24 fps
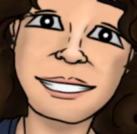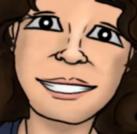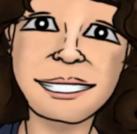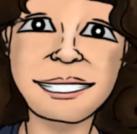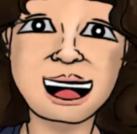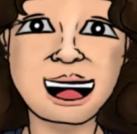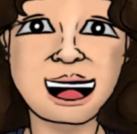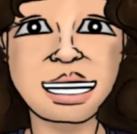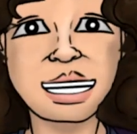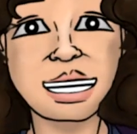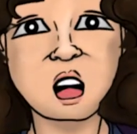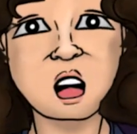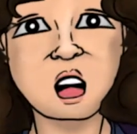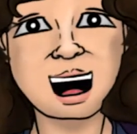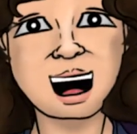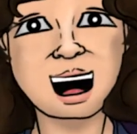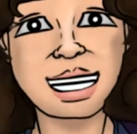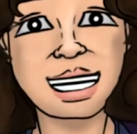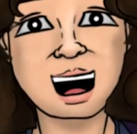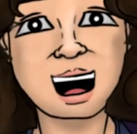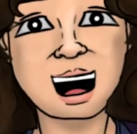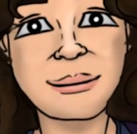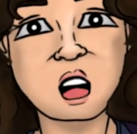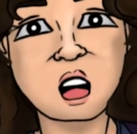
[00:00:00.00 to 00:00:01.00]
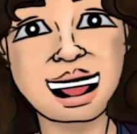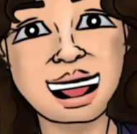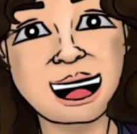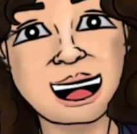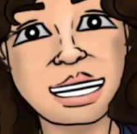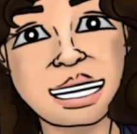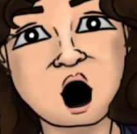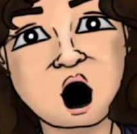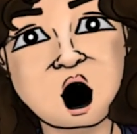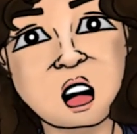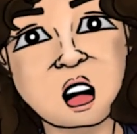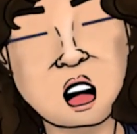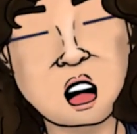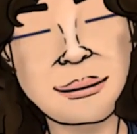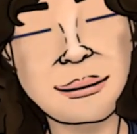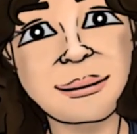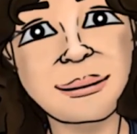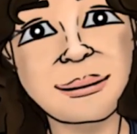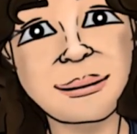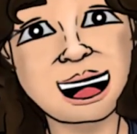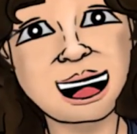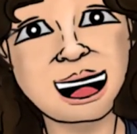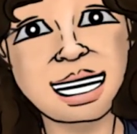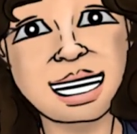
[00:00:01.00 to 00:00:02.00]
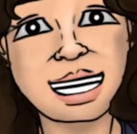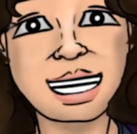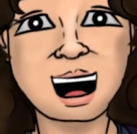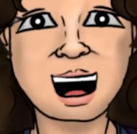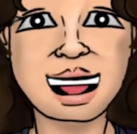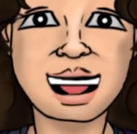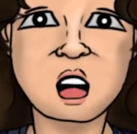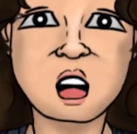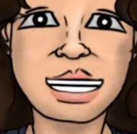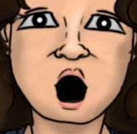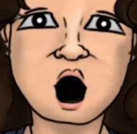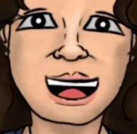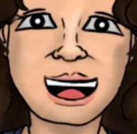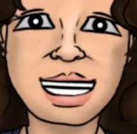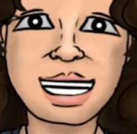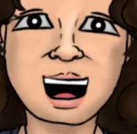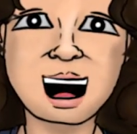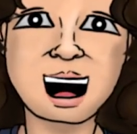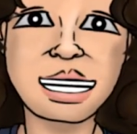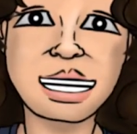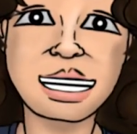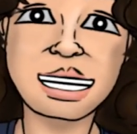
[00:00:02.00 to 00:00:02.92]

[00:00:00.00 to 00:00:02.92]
I had a hard time with Paranormal. It's probably my favorite